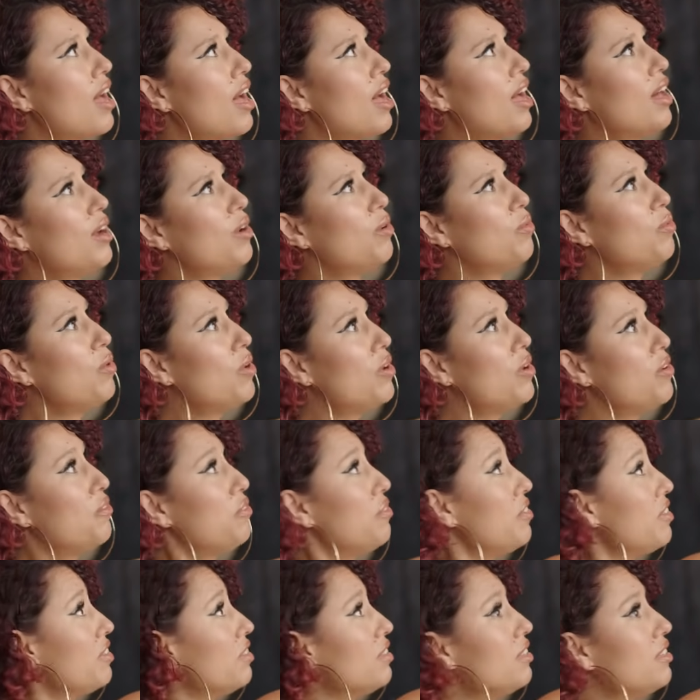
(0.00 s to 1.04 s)
I don't wanna
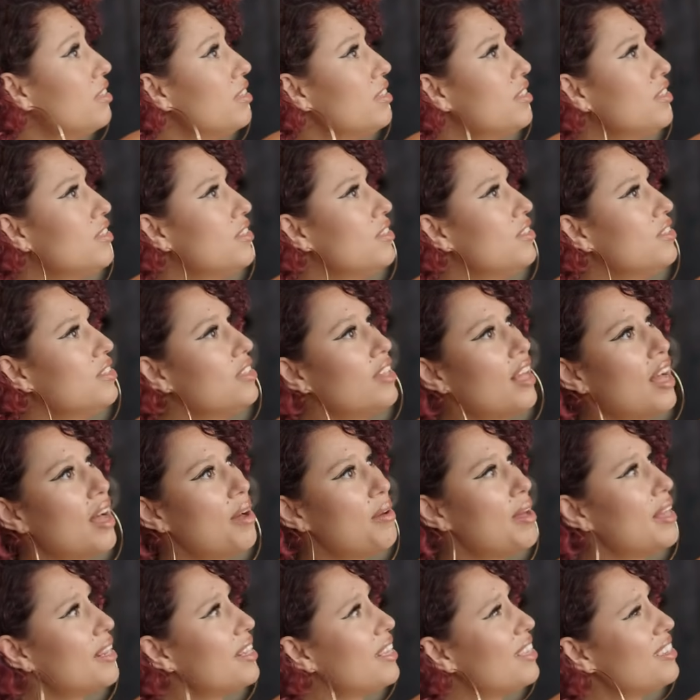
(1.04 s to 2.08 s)
feel how
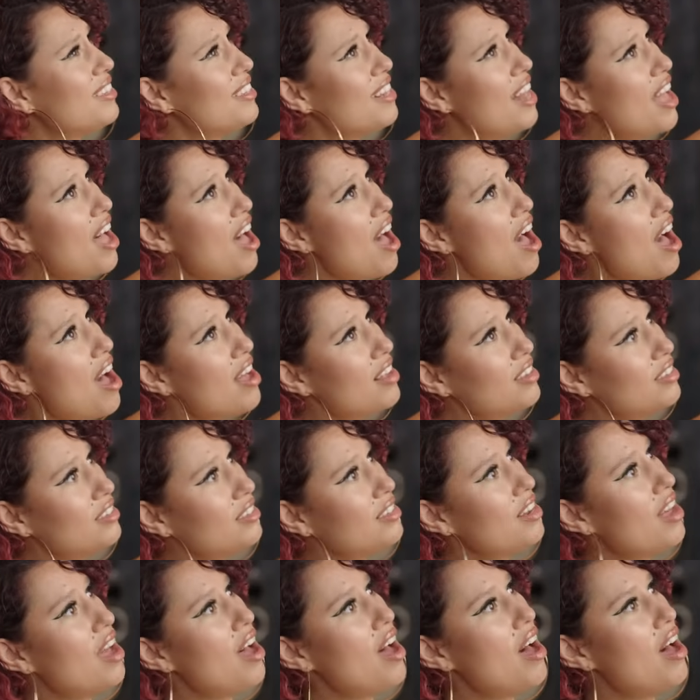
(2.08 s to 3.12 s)
I did last
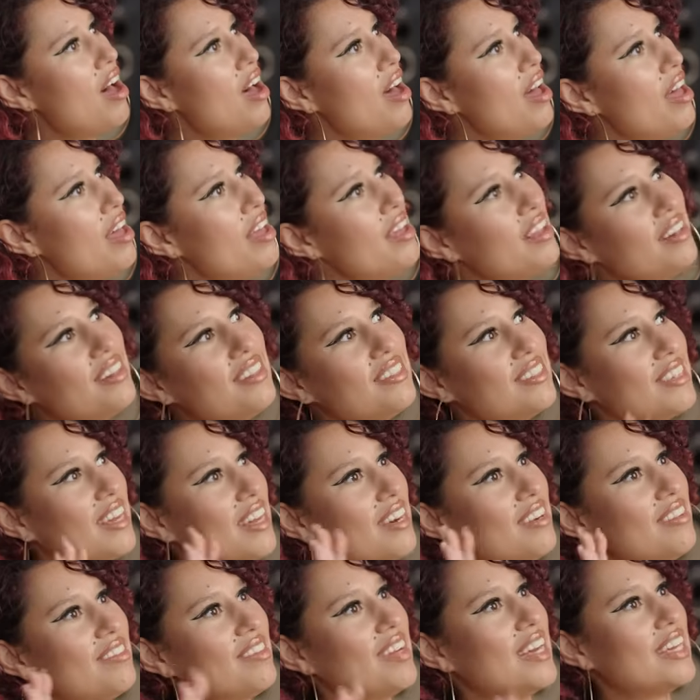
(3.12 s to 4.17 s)
night. It's
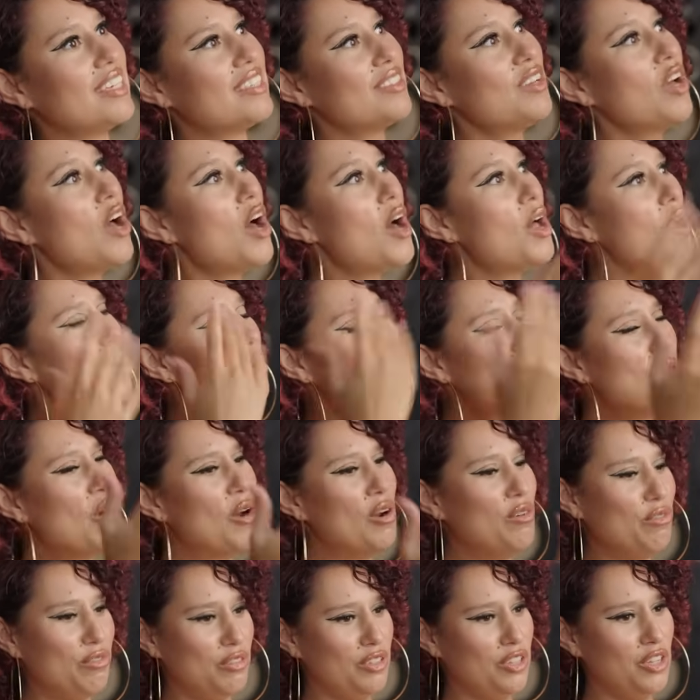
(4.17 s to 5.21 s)
kind of like I don't
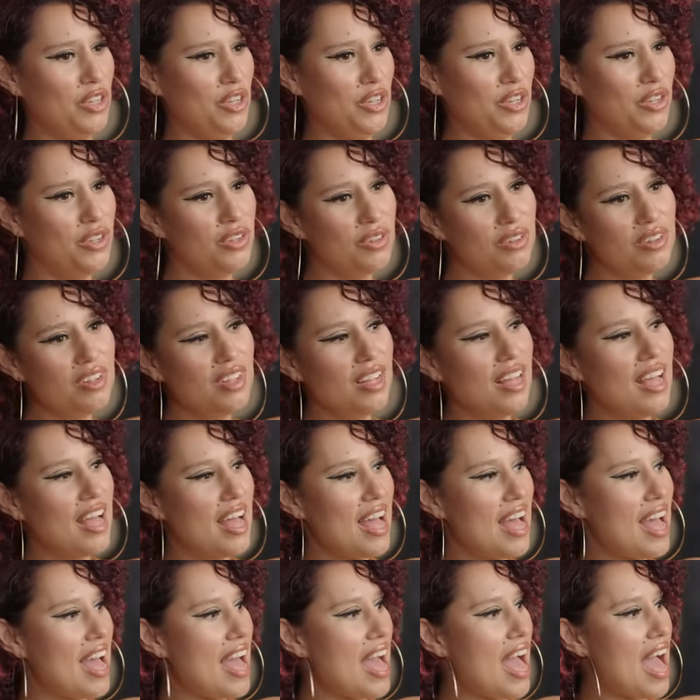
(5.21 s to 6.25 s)
wanna feel.
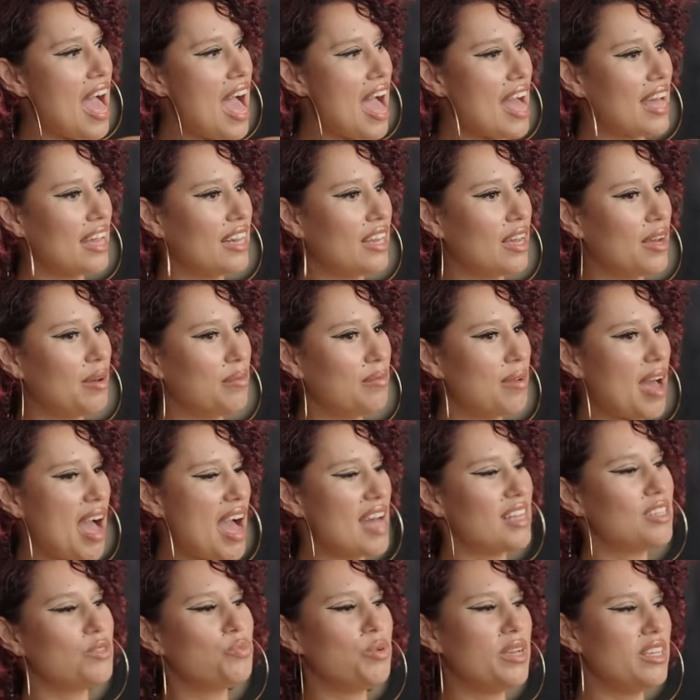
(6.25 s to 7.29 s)
And um,
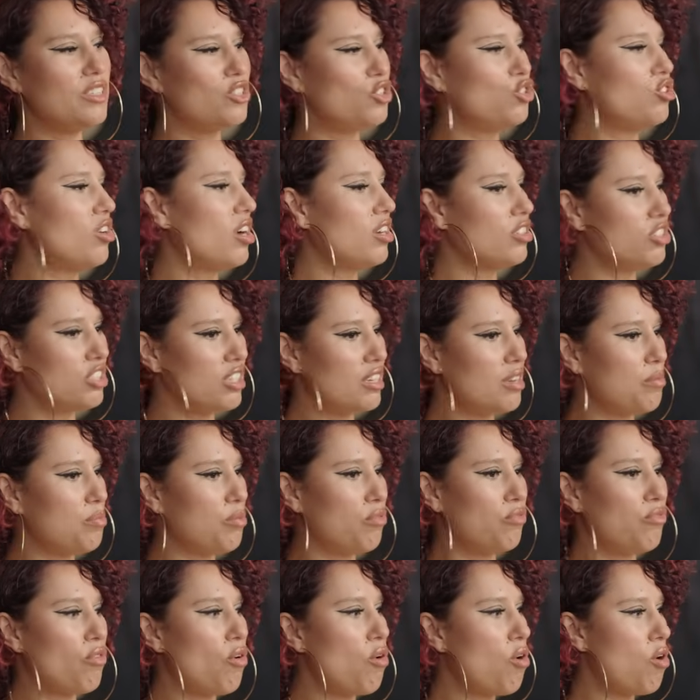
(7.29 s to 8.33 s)
as we'd structured it
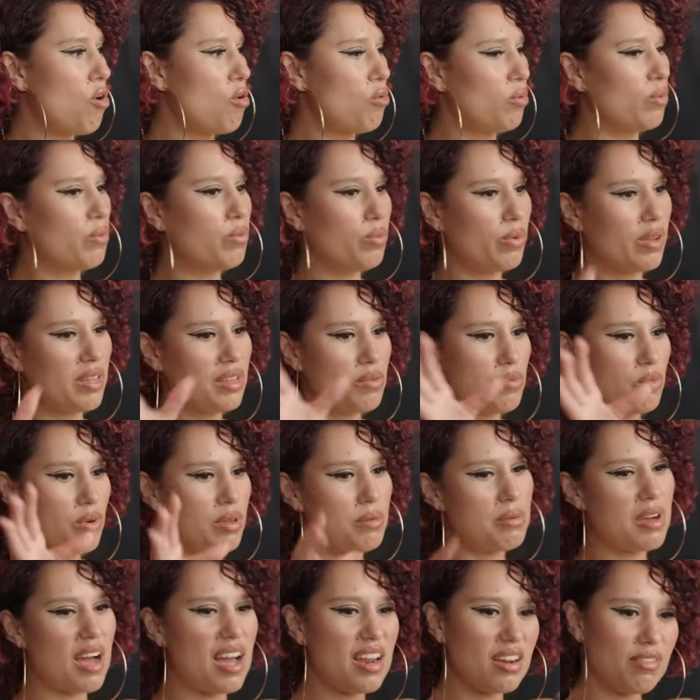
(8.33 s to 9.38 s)
before, we
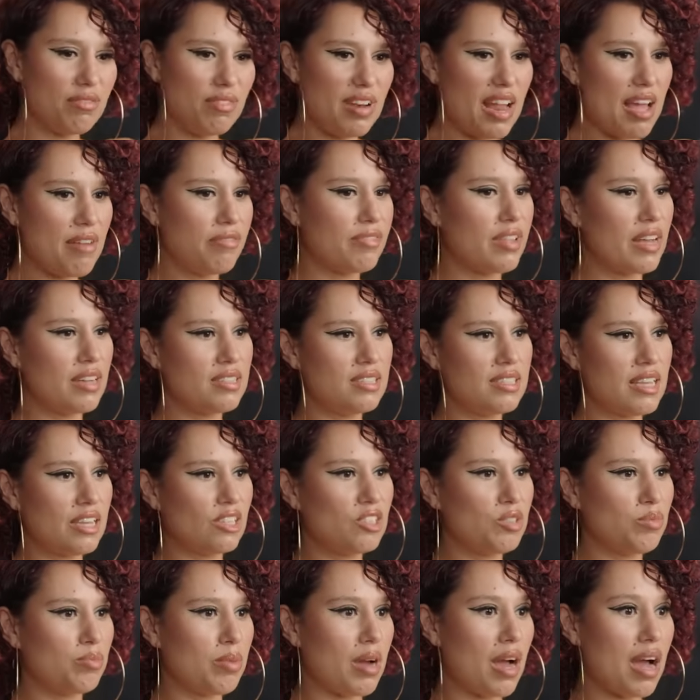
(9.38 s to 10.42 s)
we kind of left that
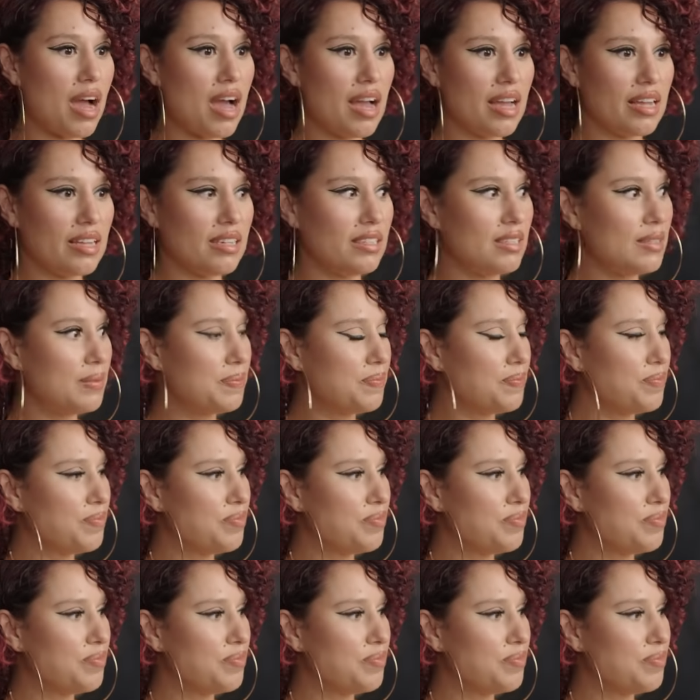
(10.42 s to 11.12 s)
section behind.